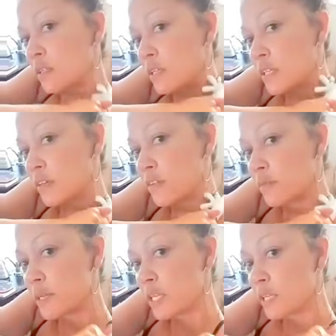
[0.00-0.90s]

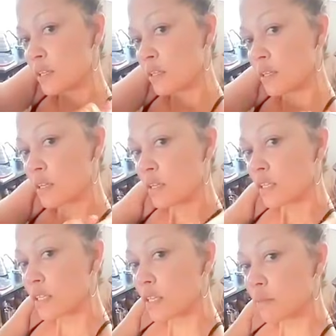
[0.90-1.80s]
given me,
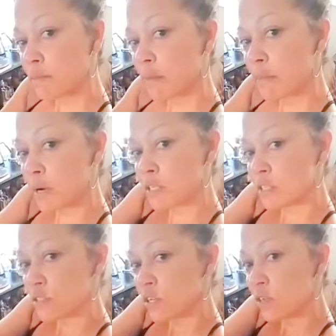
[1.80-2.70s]
look at my
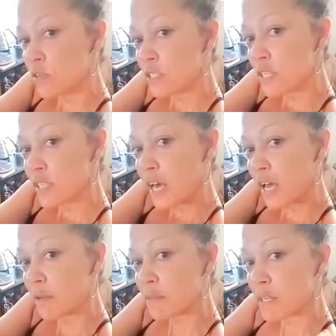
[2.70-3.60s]
muscle tone. You see
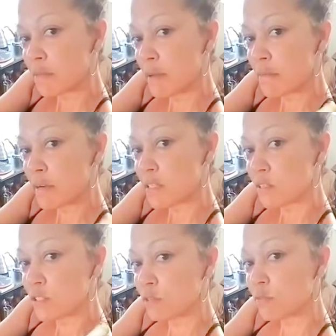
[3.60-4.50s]
that? I'm getting my
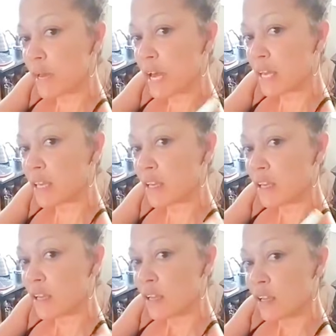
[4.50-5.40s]
muscle tone back
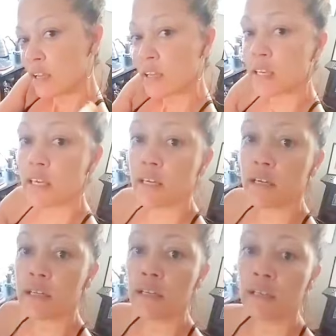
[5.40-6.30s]

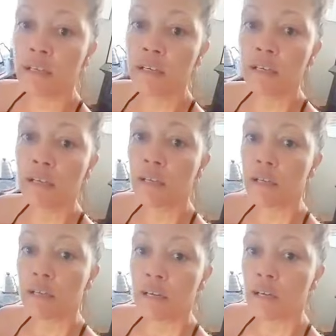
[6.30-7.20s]
here.
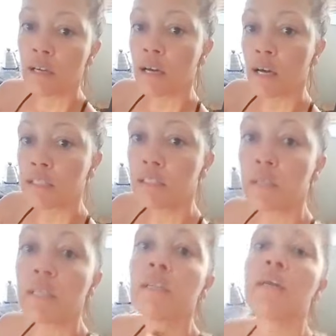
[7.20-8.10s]
I do
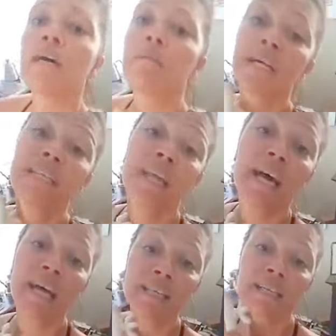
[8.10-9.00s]
it on my
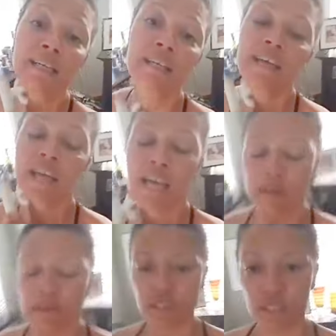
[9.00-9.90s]
neck. And
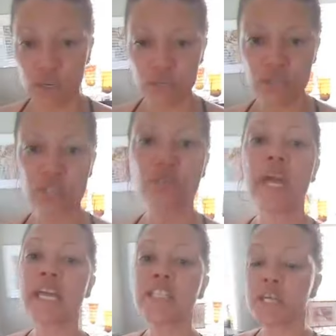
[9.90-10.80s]
it was so
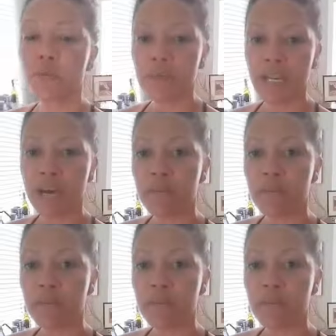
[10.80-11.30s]
strange. I went out